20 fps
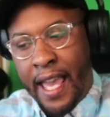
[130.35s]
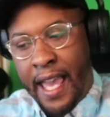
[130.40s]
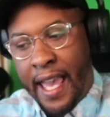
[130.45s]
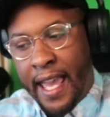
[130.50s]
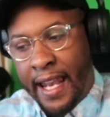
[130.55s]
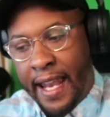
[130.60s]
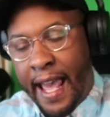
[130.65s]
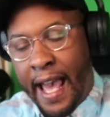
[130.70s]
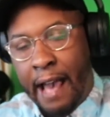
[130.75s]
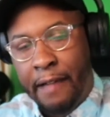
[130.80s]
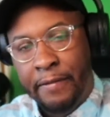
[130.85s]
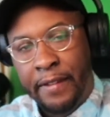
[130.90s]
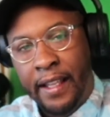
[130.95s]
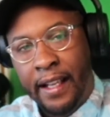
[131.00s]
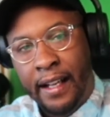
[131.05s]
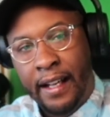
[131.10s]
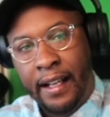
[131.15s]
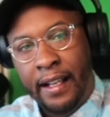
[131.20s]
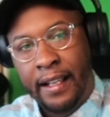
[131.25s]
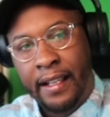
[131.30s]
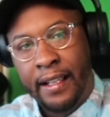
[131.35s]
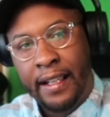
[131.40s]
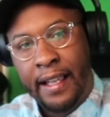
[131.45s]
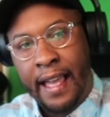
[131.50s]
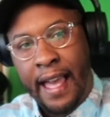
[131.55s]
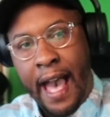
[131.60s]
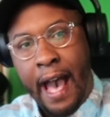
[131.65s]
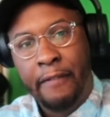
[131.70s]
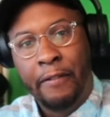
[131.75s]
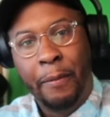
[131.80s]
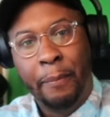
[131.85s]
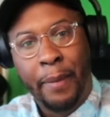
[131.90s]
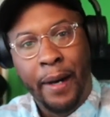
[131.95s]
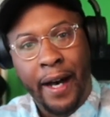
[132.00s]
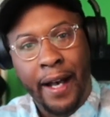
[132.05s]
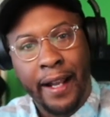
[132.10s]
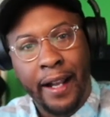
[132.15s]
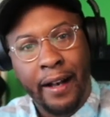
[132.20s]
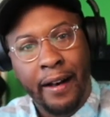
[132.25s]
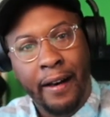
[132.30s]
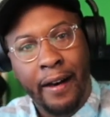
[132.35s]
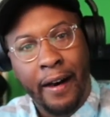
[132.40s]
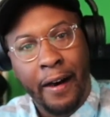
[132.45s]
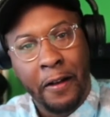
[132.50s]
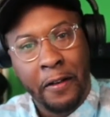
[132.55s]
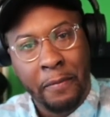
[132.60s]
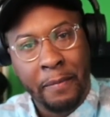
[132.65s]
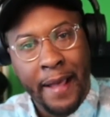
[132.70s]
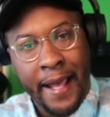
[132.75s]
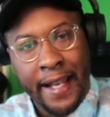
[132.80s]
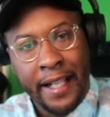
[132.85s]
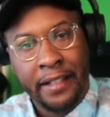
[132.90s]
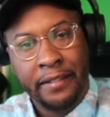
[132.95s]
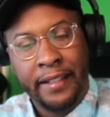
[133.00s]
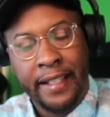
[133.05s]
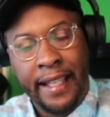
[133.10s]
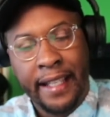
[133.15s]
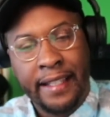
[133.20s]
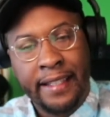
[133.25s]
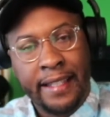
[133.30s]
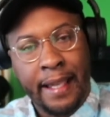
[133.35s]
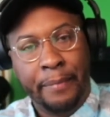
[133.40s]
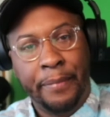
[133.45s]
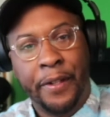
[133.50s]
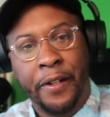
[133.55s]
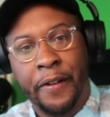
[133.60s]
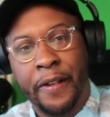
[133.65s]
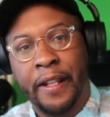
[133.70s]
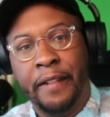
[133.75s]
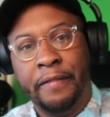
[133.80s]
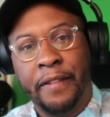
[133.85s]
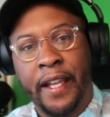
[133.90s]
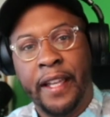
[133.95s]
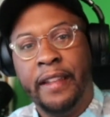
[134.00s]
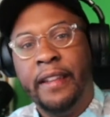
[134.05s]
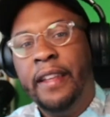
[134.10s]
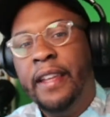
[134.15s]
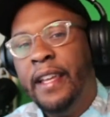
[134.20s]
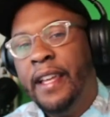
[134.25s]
and have a bot automatically accept their invite.